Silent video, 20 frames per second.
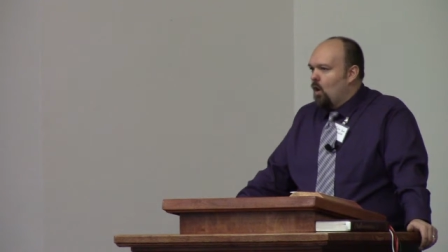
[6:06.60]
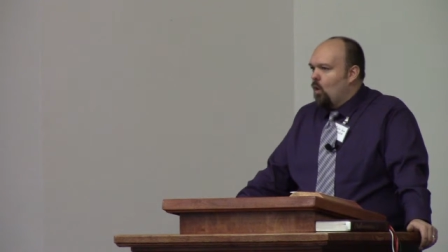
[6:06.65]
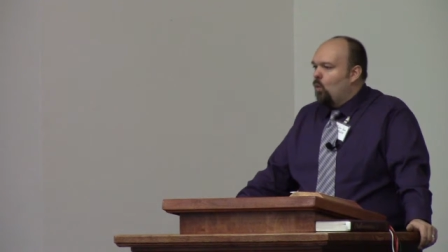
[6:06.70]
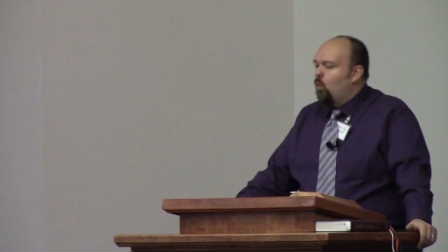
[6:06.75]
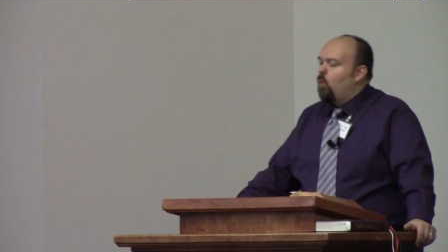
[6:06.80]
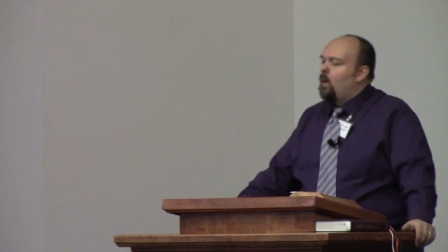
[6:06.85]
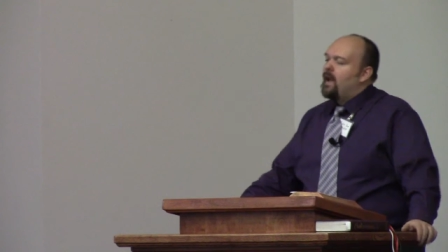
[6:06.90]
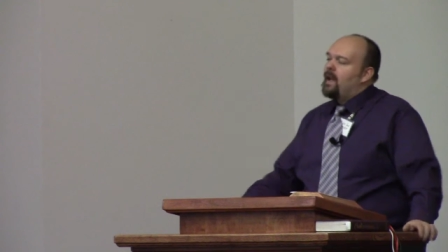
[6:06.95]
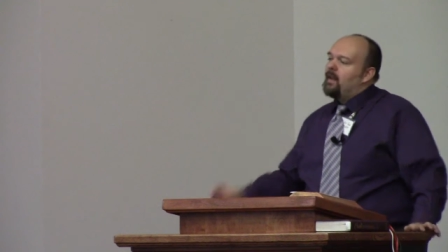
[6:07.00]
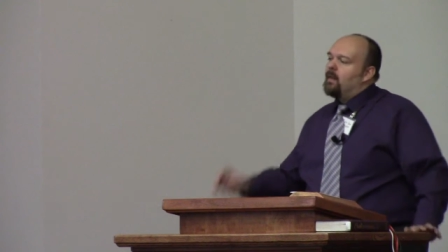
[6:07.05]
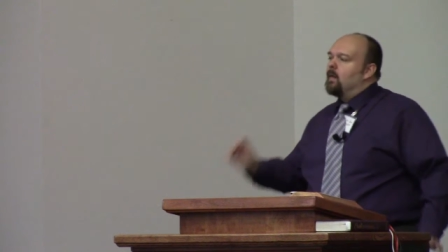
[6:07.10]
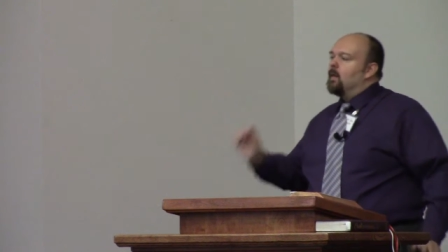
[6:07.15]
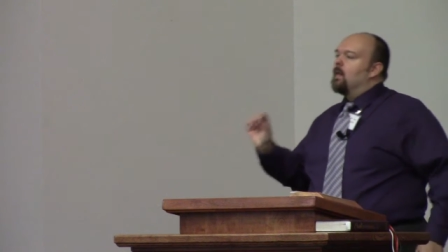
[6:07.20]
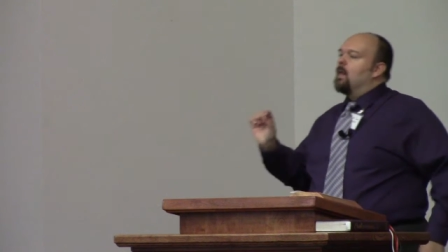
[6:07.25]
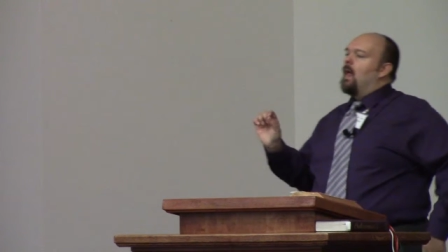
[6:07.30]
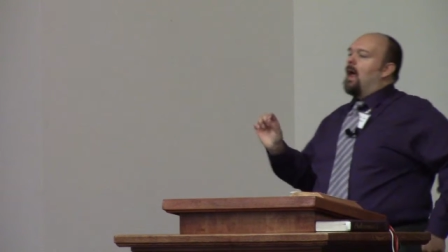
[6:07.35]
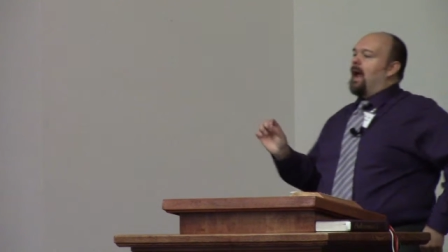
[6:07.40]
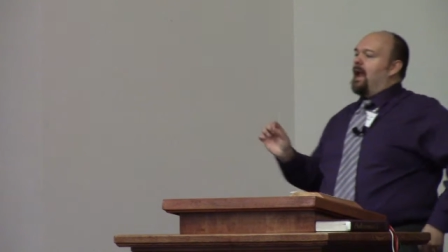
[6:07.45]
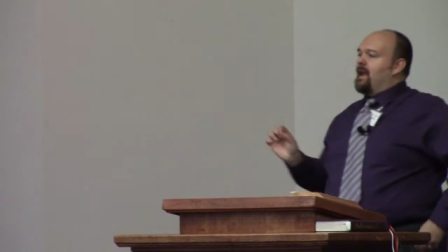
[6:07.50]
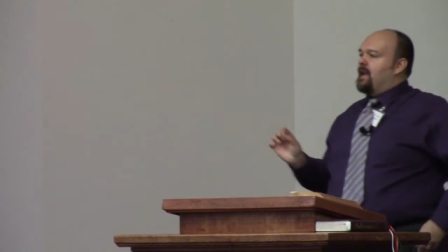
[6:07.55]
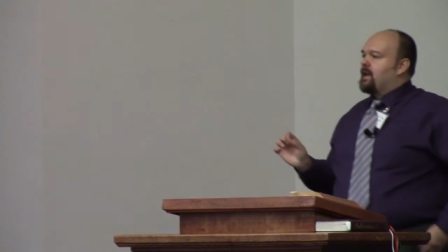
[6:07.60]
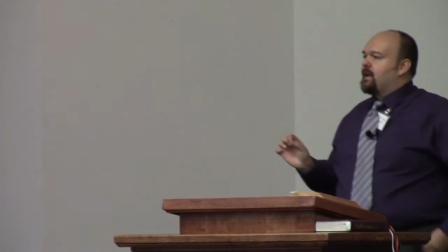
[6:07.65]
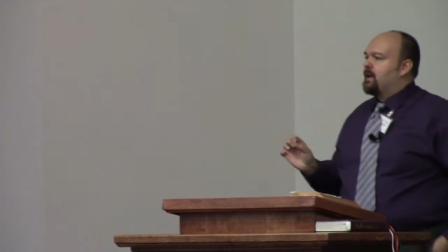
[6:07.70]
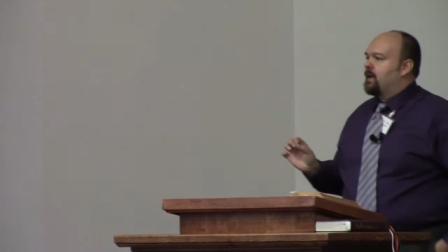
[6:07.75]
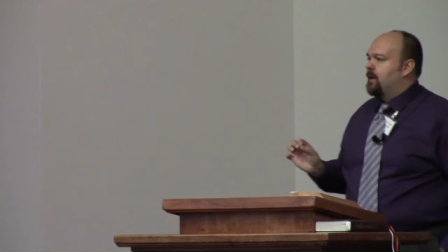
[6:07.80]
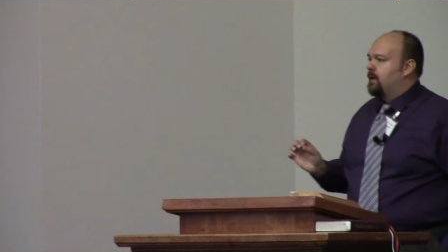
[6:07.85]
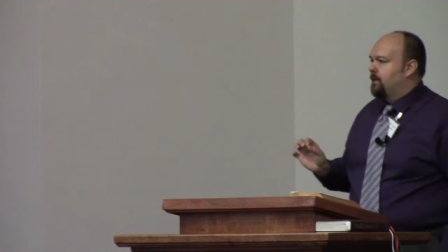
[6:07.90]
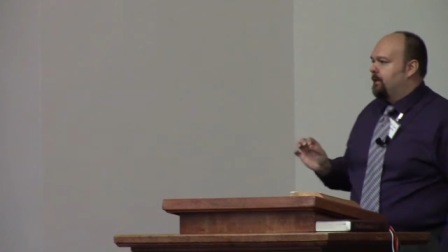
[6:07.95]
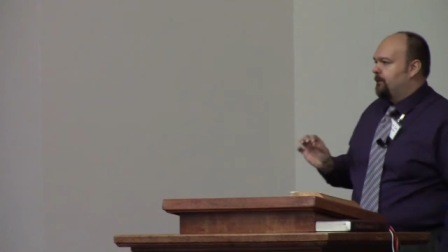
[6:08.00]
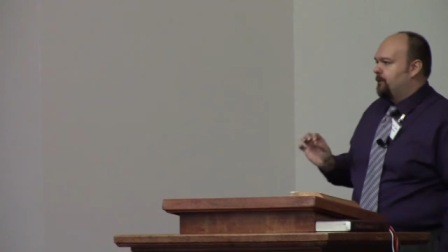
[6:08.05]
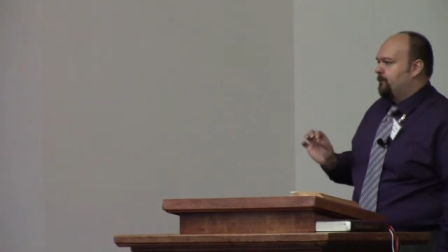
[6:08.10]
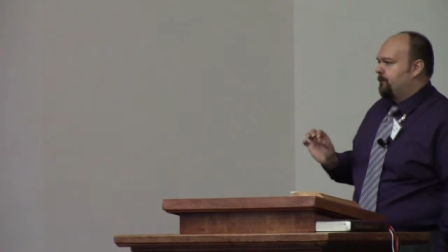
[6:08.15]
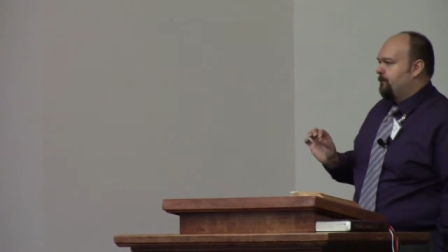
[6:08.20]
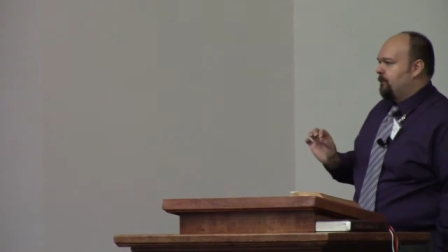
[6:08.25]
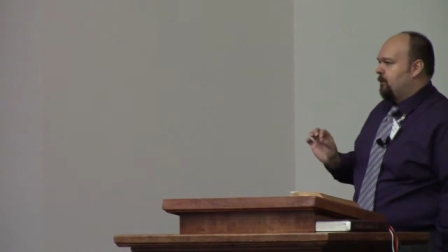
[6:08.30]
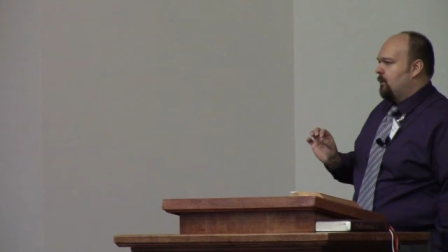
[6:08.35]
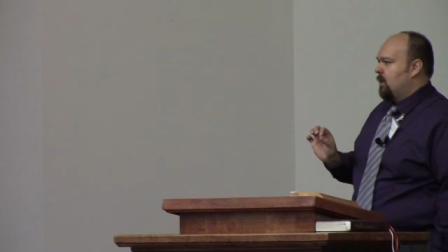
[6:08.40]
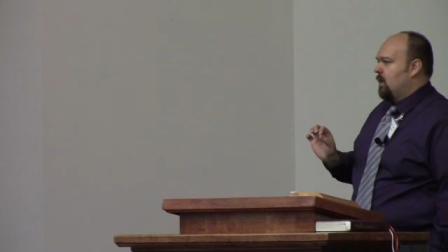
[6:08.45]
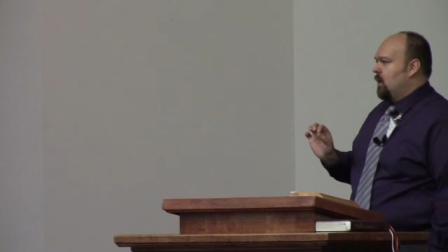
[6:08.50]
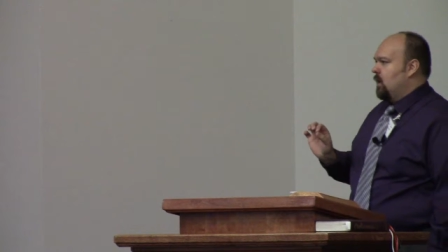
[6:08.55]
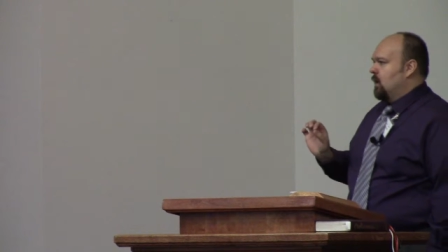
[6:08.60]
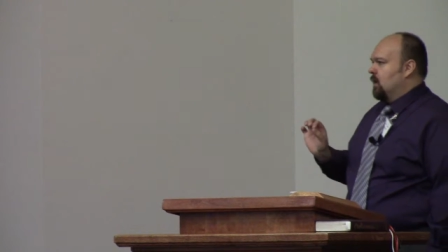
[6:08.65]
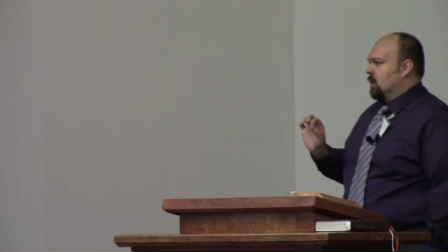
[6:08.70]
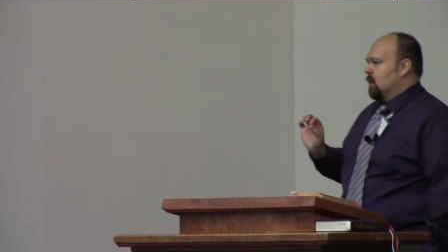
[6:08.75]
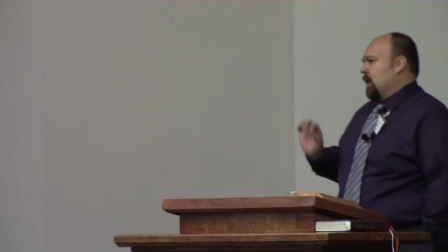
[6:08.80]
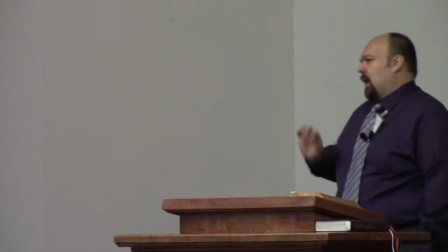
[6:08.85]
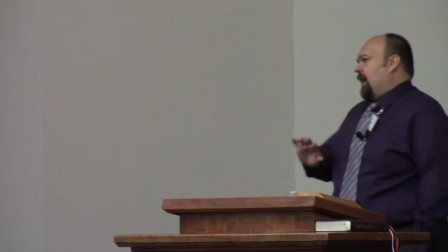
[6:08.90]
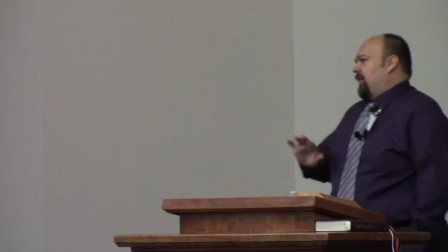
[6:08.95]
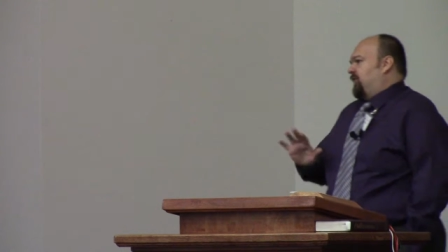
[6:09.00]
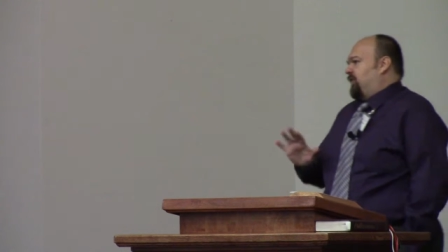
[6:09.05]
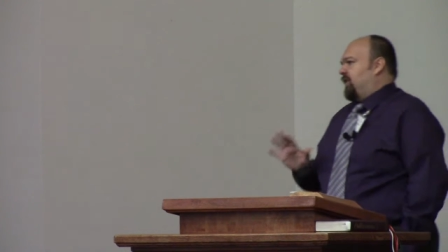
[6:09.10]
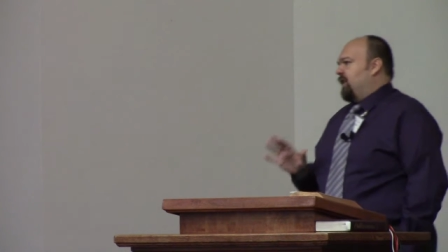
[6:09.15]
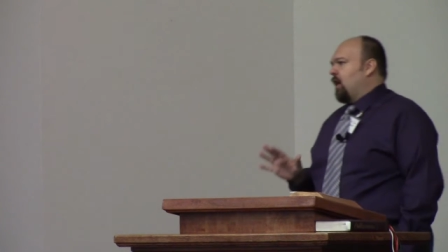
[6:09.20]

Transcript: We like life